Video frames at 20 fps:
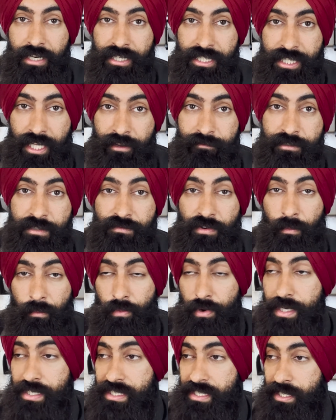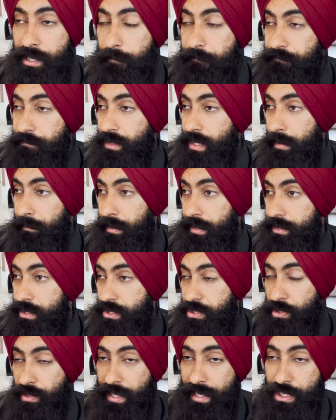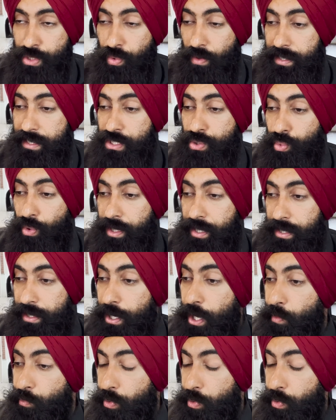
ourselves from risk I mean, just look at 2020.